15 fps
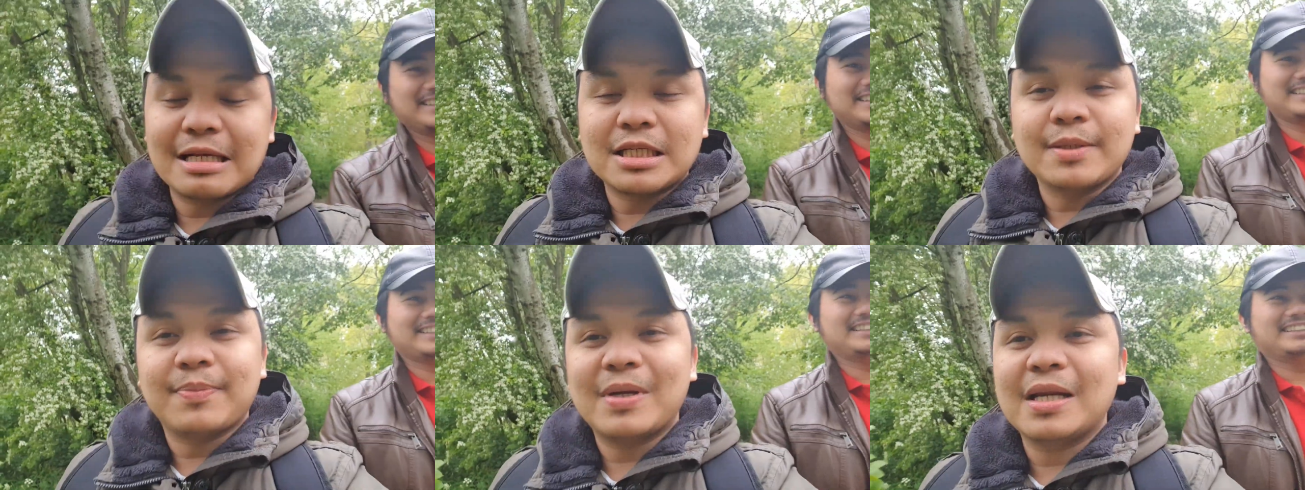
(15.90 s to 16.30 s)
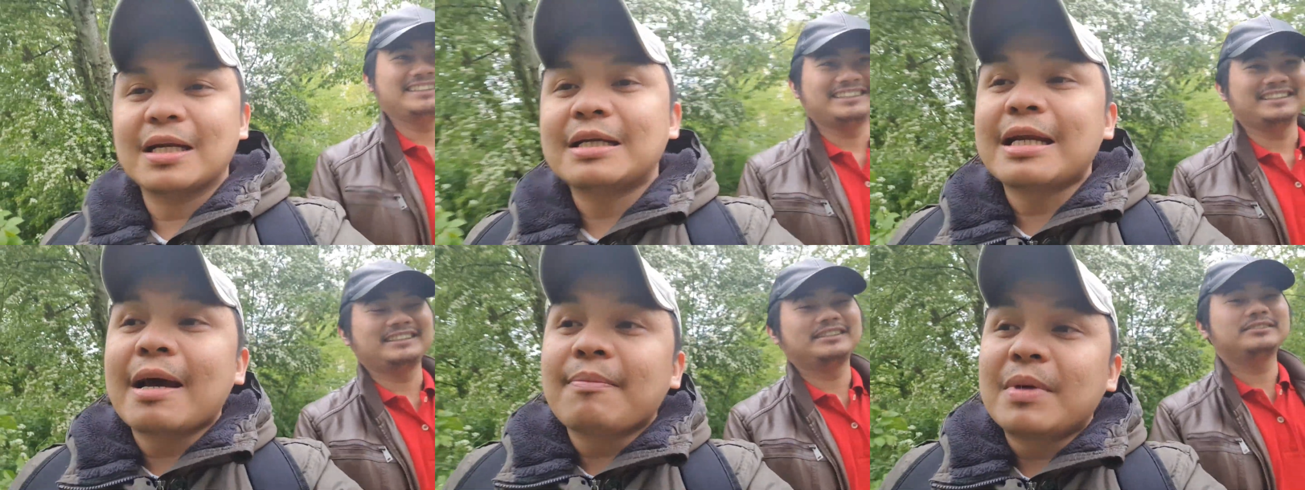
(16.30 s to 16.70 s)
Speaker 1: Naisipan
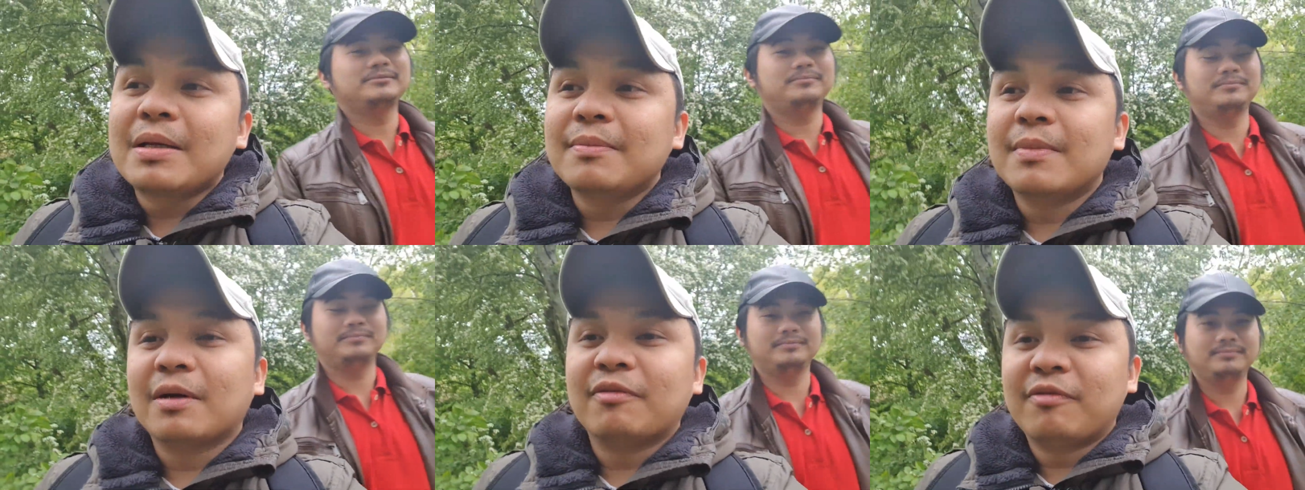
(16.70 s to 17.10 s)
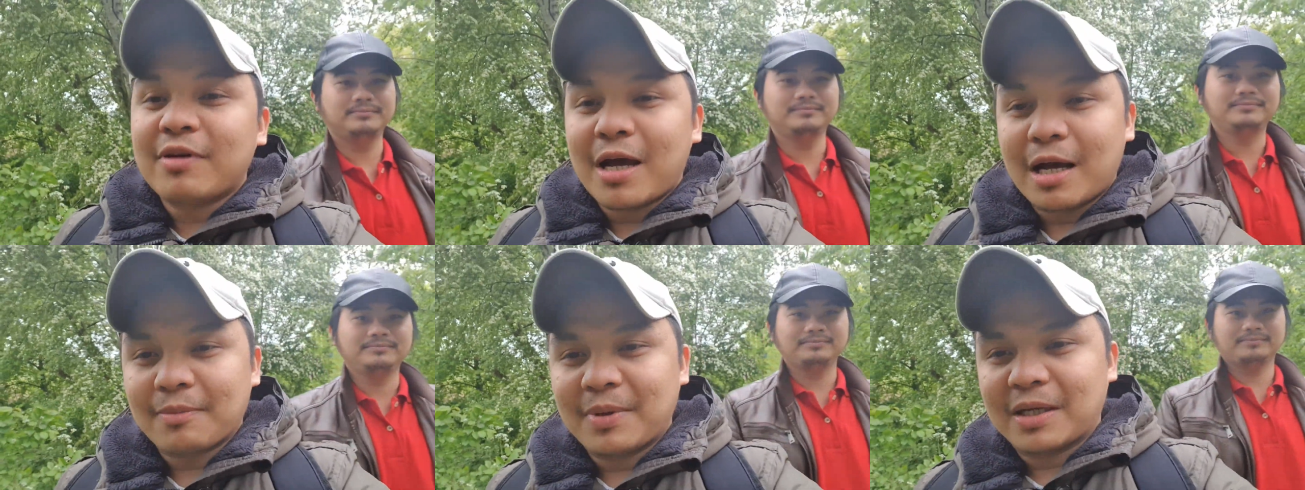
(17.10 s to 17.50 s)
lang naming
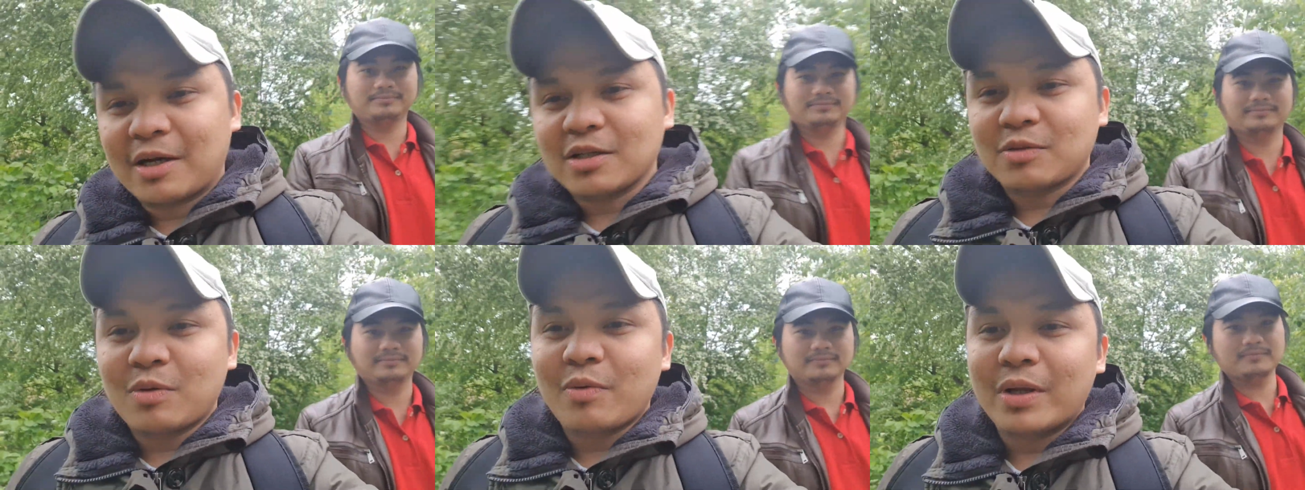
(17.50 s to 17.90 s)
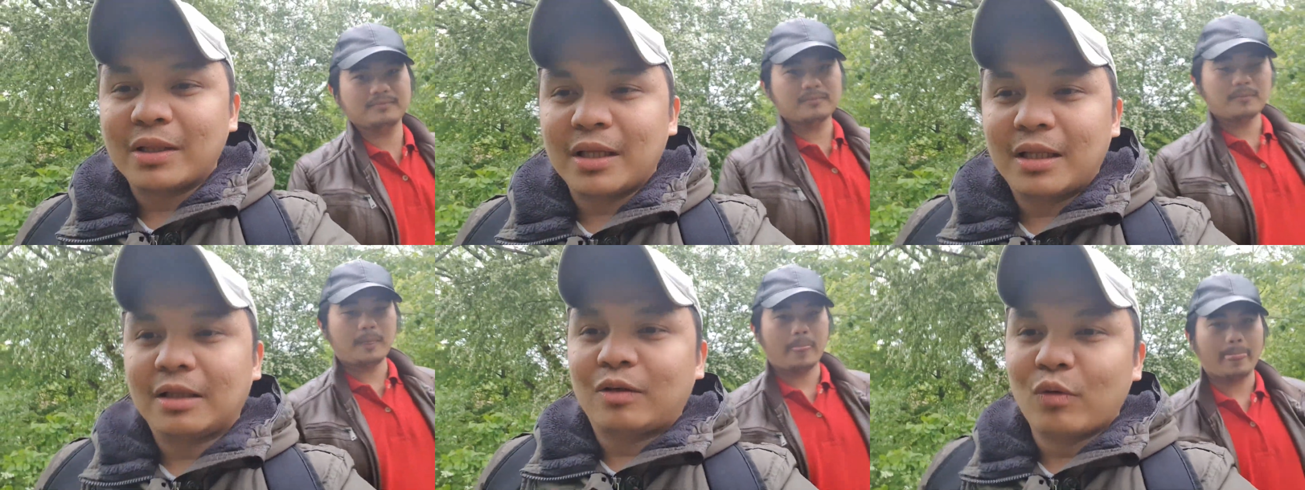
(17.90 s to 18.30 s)
mag-vlog because we wanted